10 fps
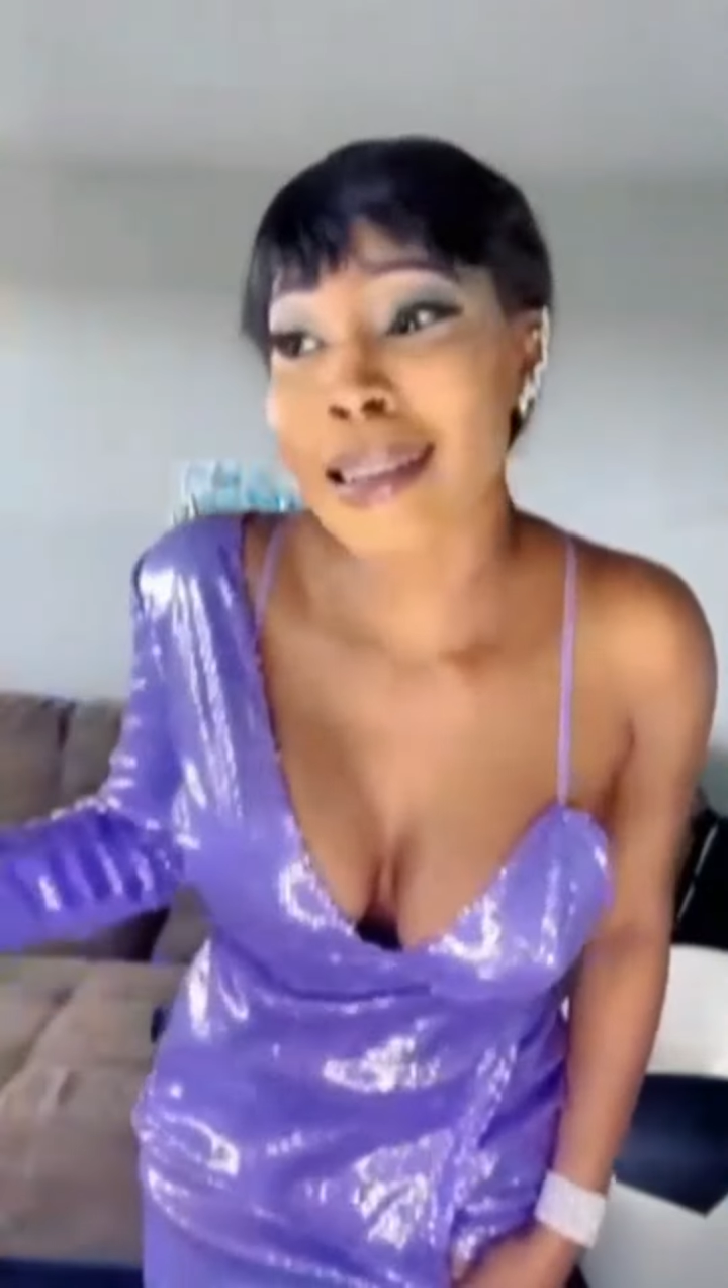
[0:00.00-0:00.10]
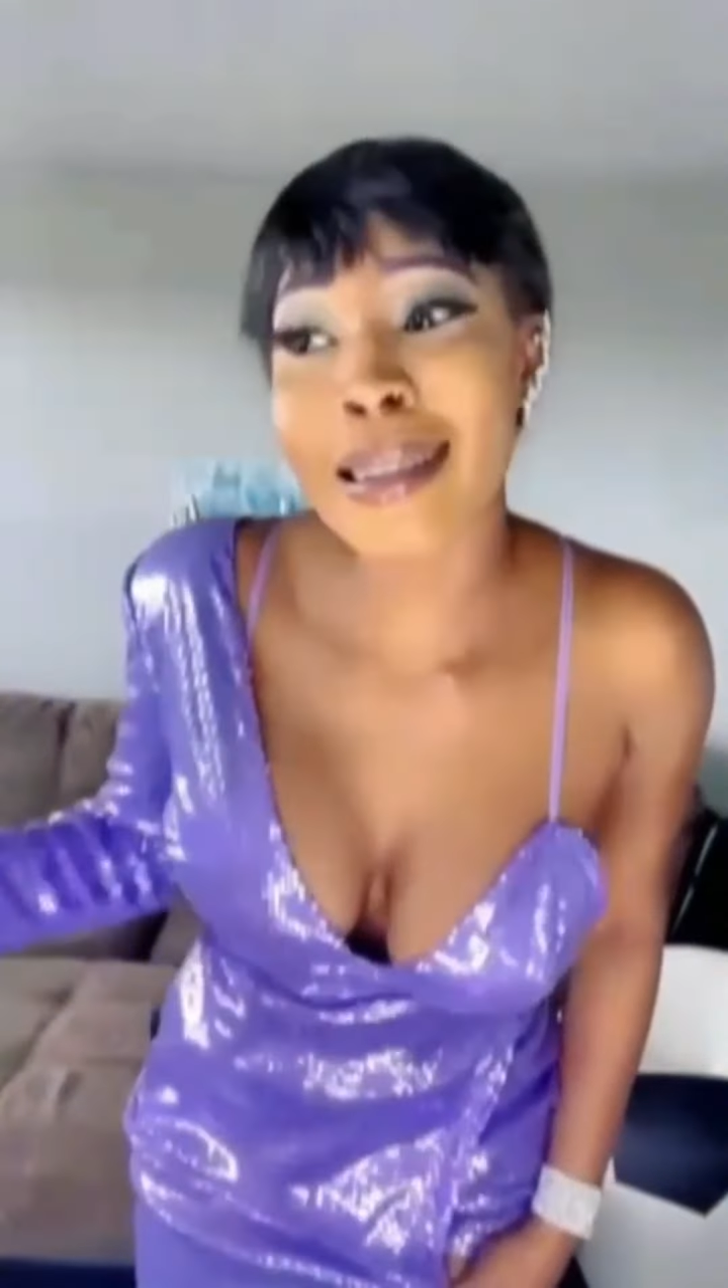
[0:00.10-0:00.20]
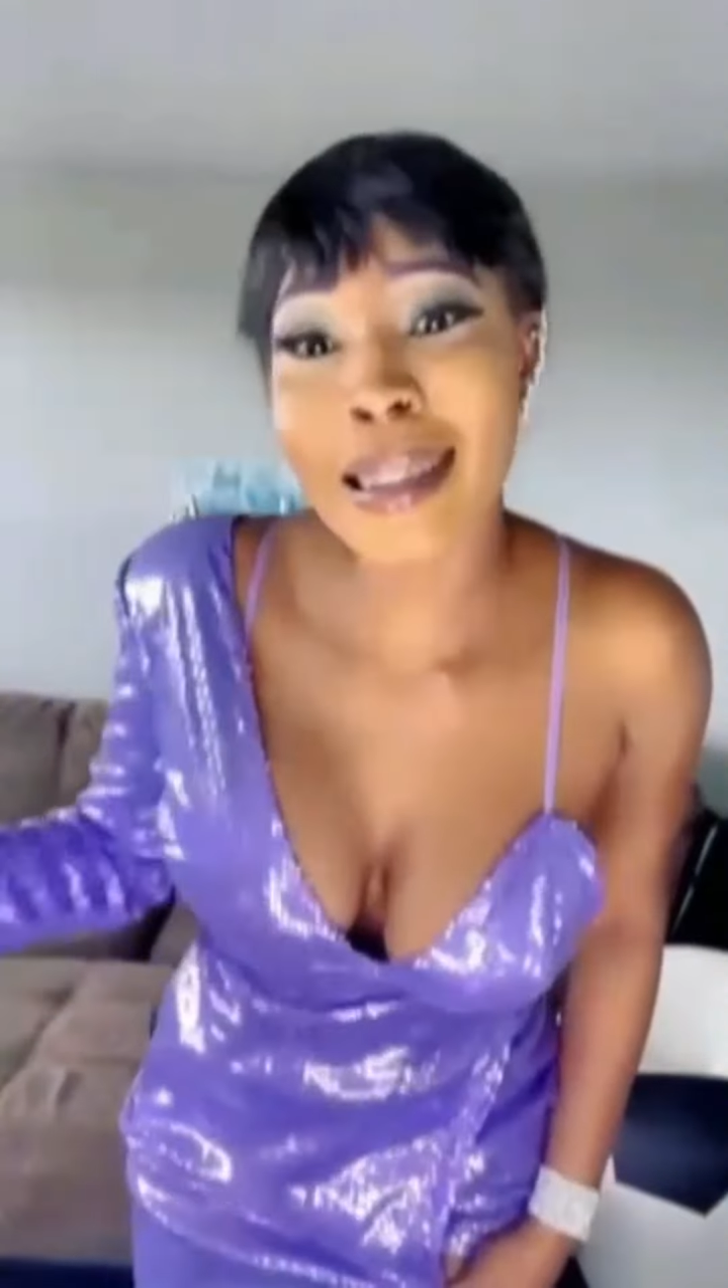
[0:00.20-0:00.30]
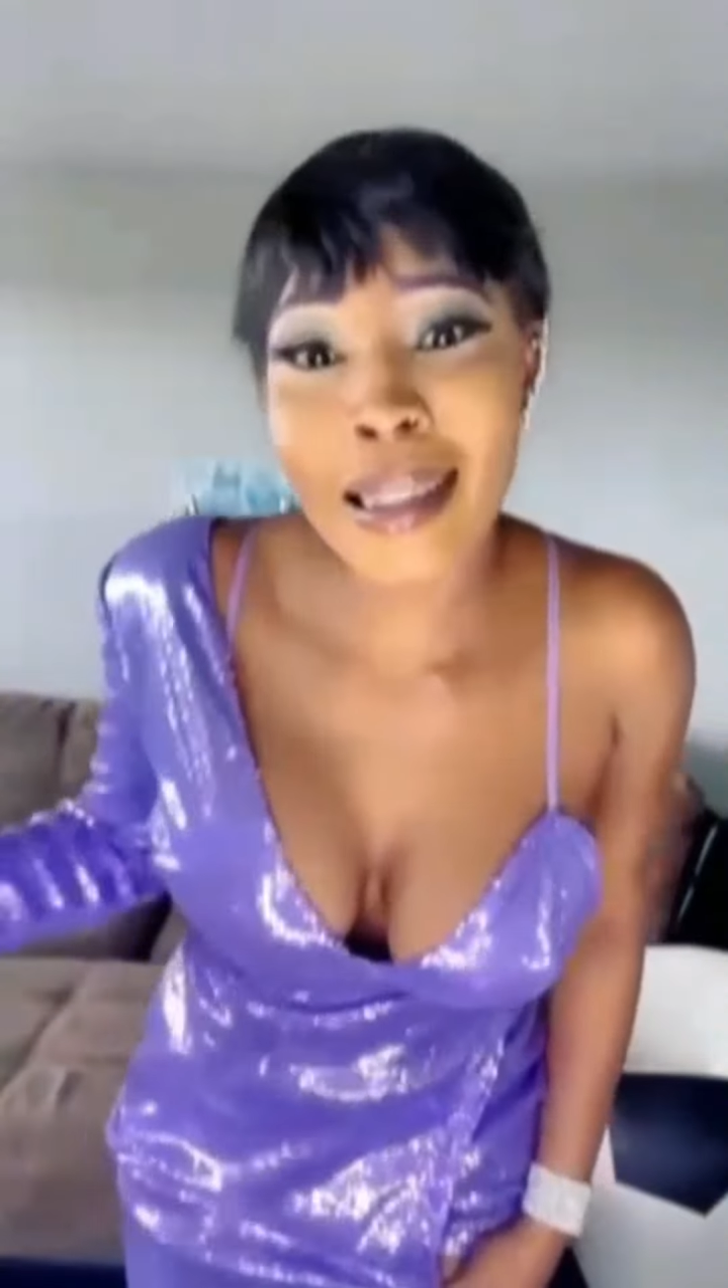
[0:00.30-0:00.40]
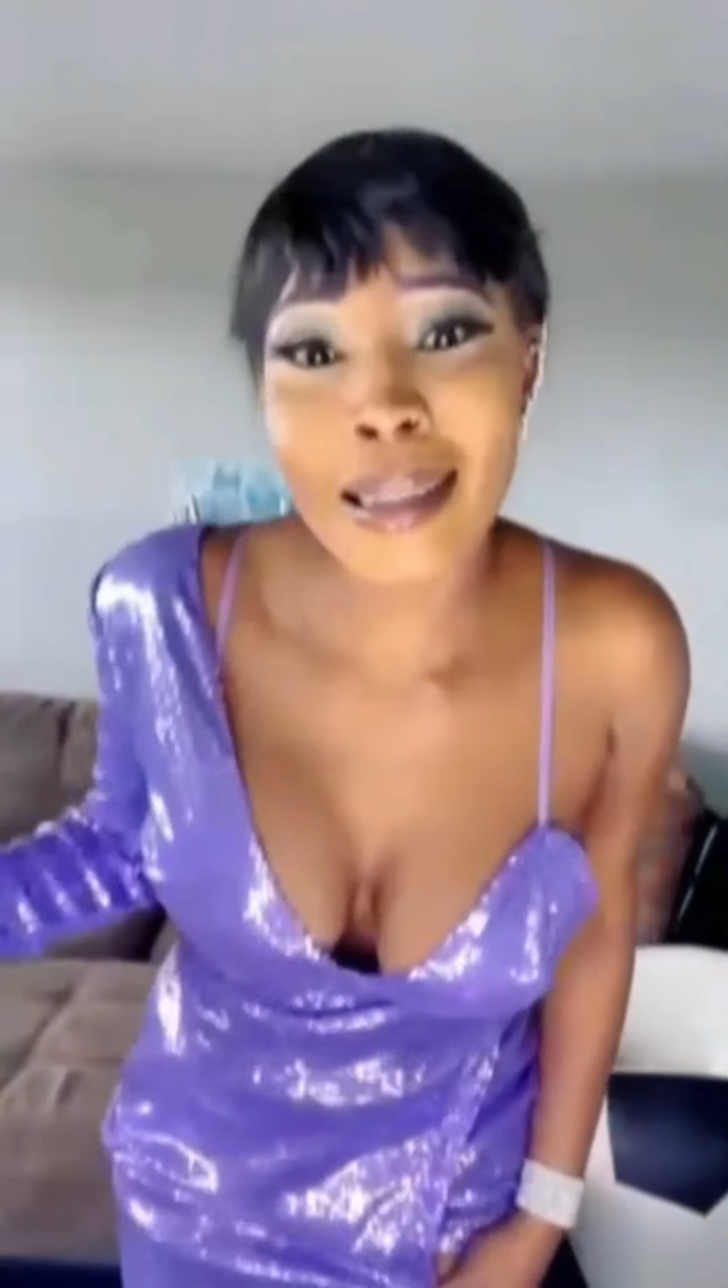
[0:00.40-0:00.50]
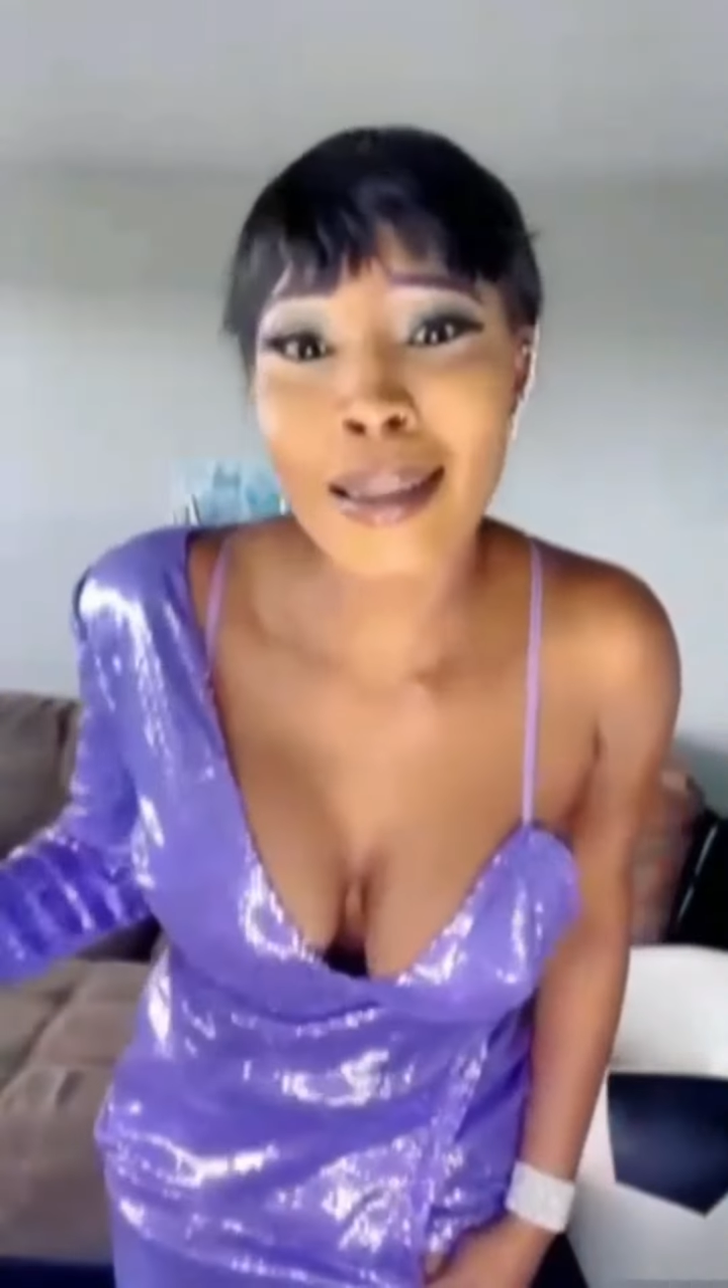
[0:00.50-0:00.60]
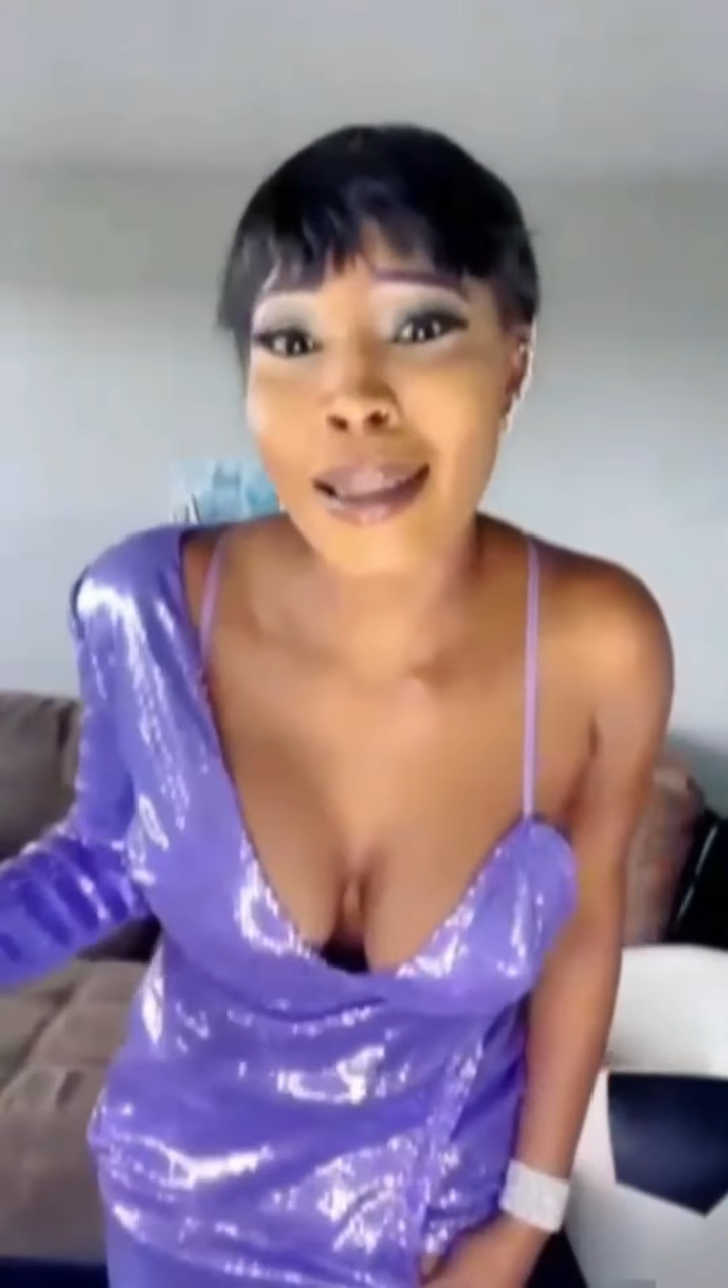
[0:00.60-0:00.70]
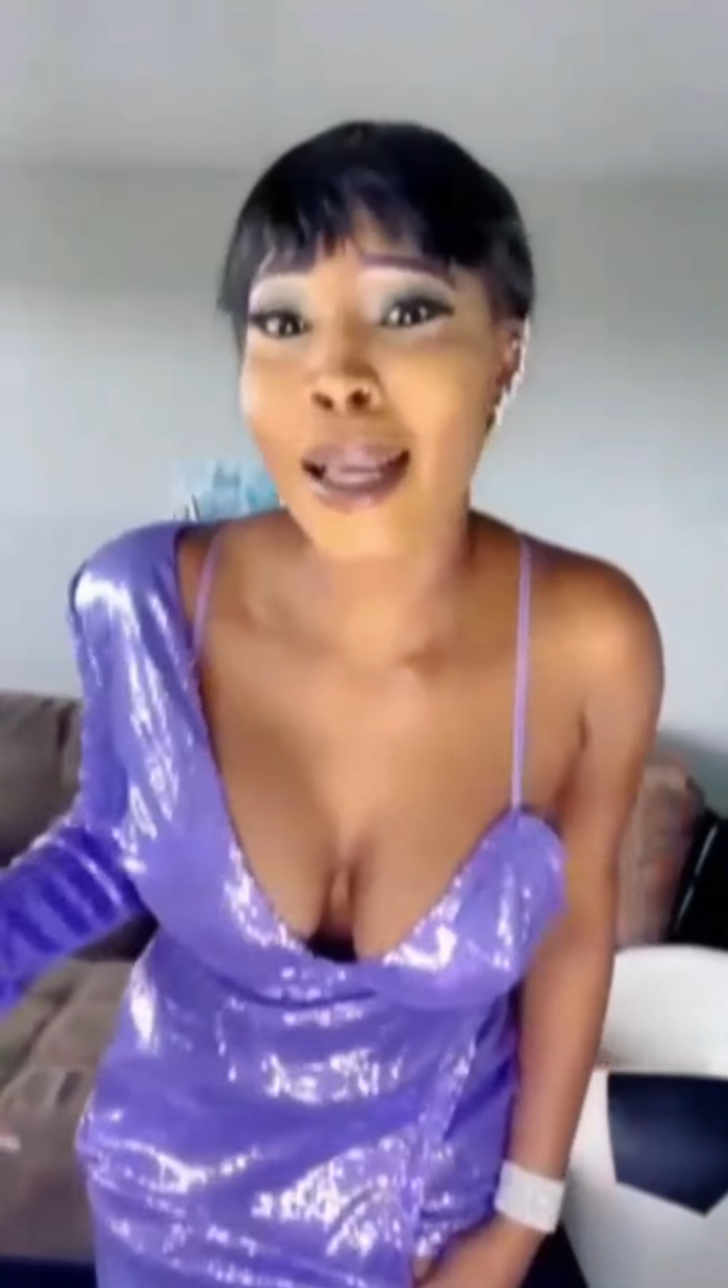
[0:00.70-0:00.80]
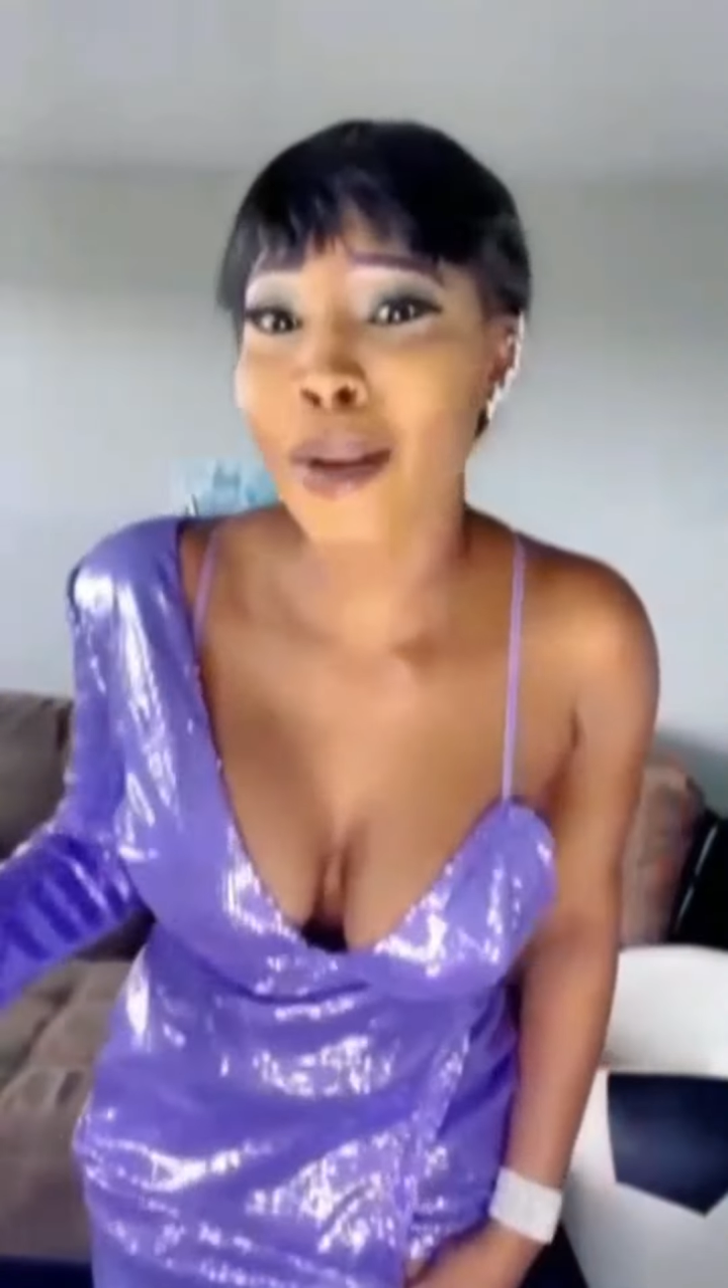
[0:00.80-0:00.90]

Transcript: this, not